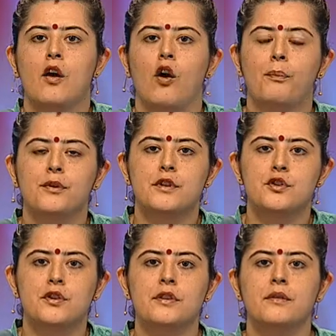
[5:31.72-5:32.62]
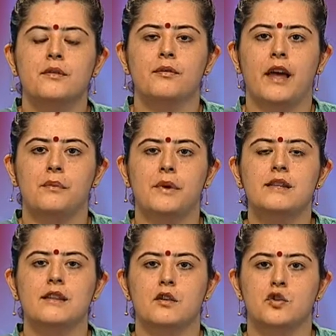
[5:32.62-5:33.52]
opposition that
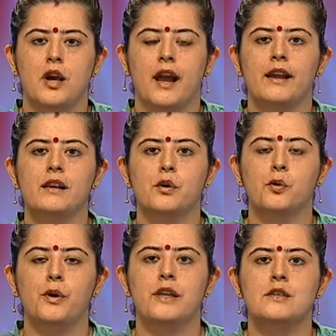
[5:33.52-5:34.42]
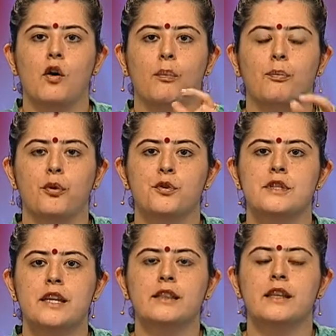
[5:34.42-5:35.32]
means a child who is
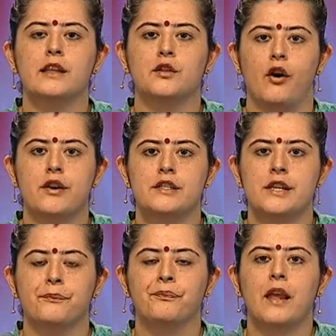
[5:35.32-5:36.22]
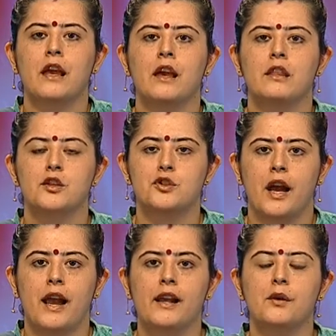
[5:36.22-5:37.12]
opposing the authority the
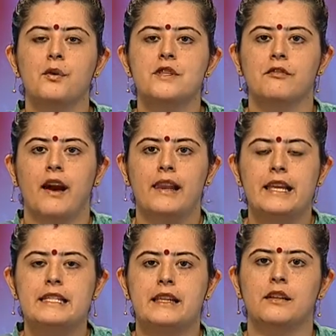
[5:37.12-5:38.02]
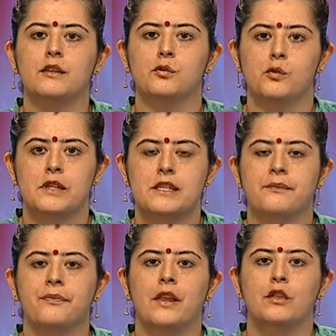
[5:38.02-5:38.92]
child who is violating the rules
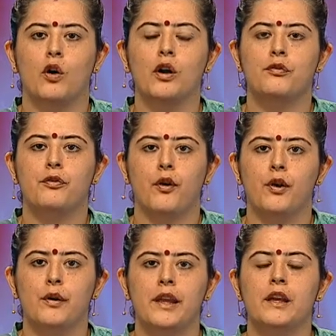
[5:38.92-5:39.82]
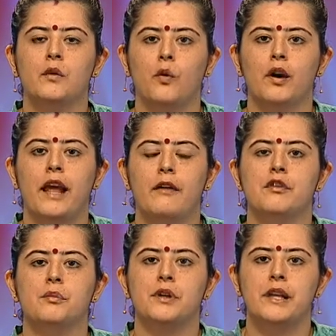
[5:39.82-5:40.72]
not following what
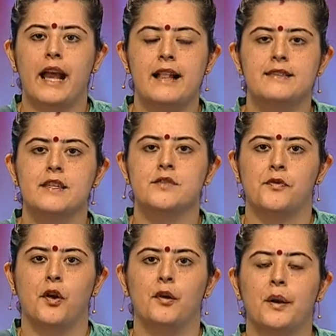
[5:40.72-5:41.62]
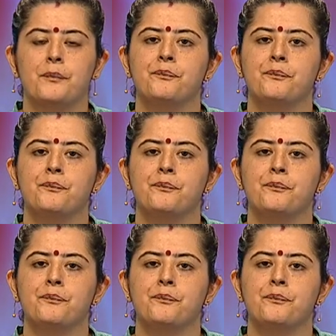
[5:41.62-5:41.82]
everybody else is following.